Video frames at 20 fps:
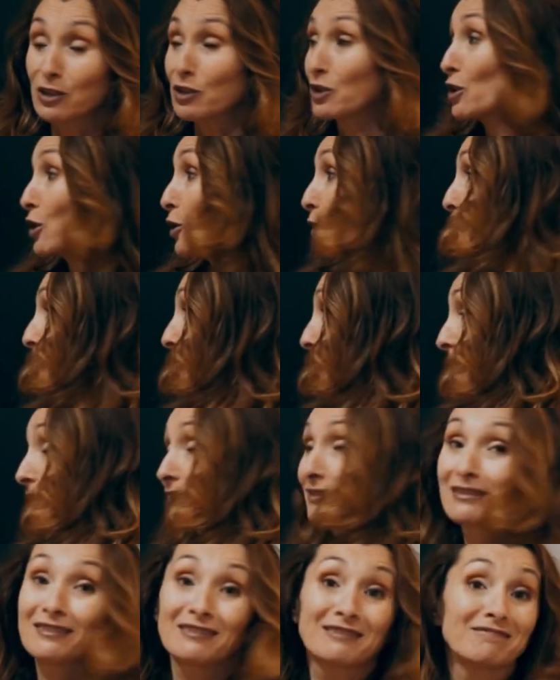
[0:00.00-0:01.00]
assume that
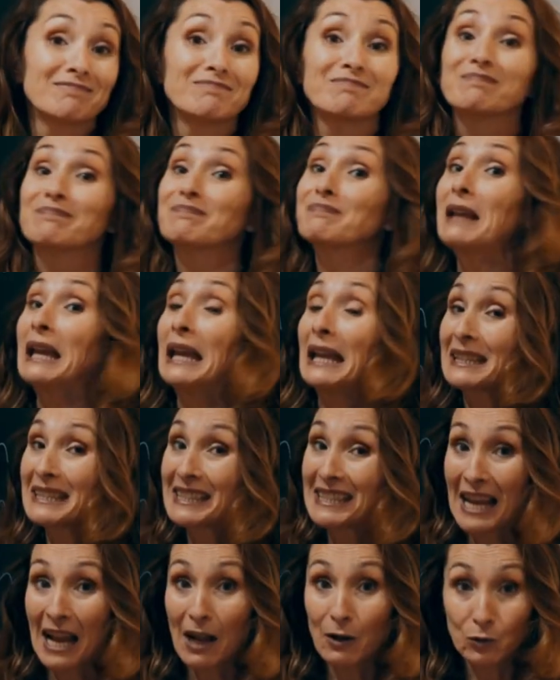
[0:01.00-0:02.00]
it
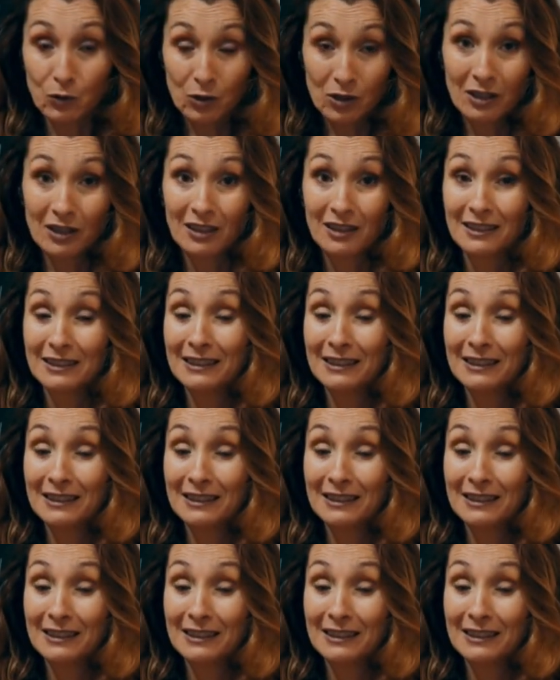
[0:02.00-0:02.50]
sounds